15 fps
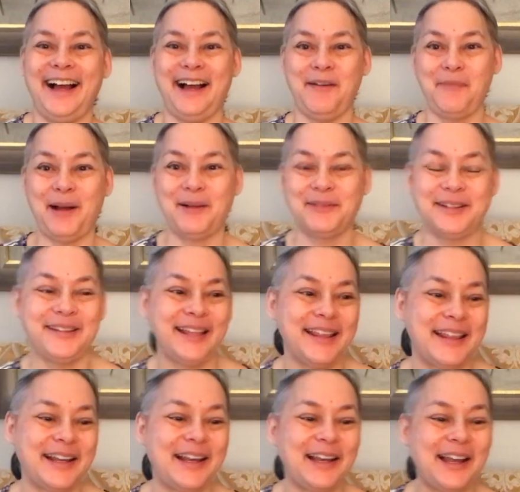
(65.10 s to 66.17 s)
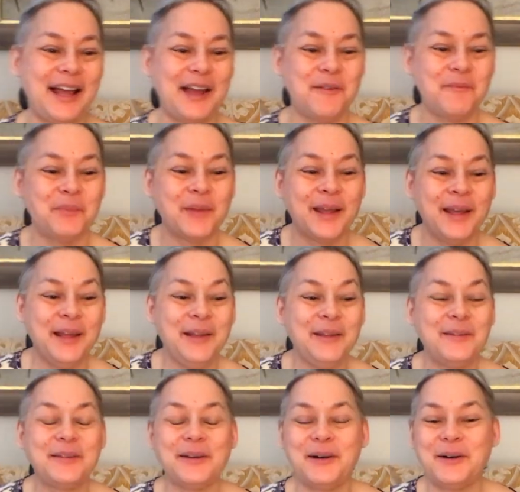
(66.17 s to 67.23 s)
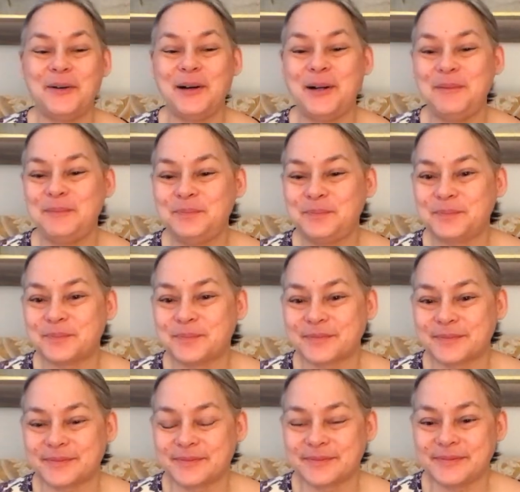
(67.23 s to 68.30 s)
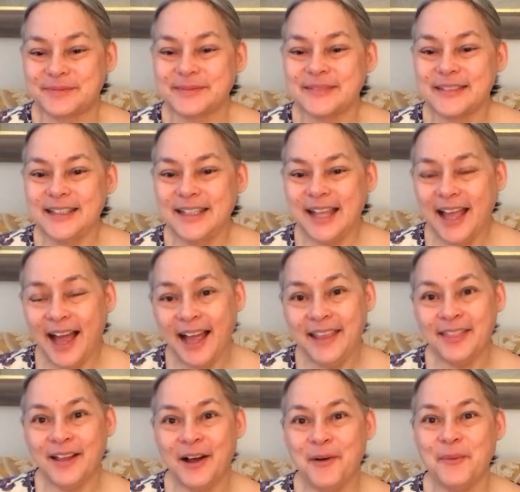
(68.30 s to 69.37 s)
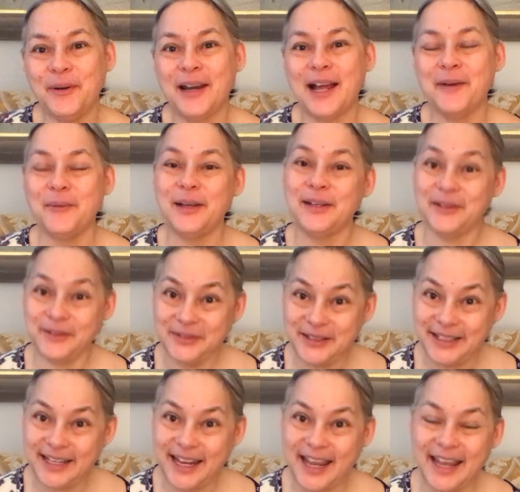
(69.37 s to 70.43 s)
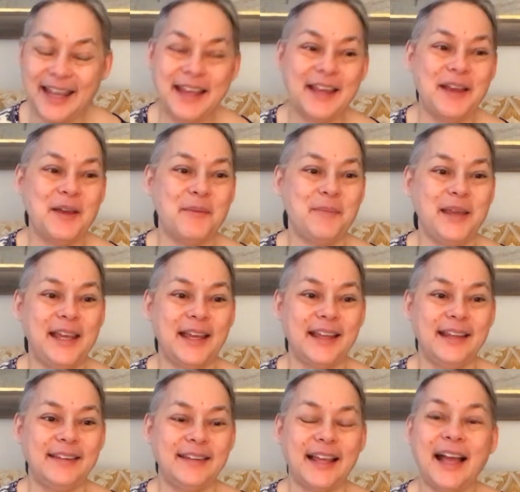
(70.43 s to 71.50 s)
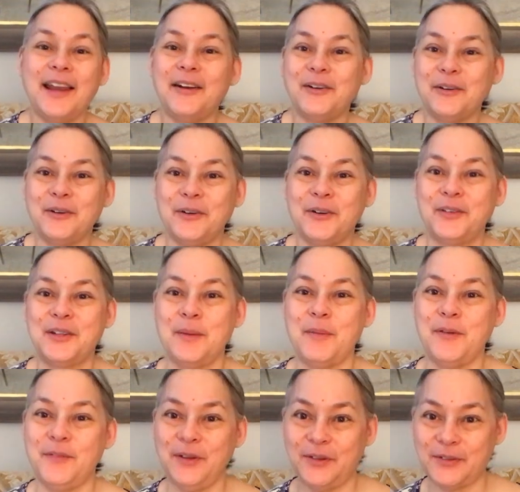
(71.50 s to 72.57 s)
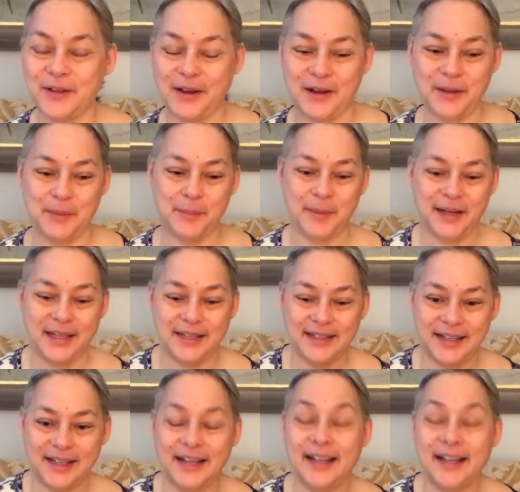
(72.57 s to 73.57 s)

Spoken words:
I probably say that a lot. So I thought what I would do today, because I don't know if some of you saw it, but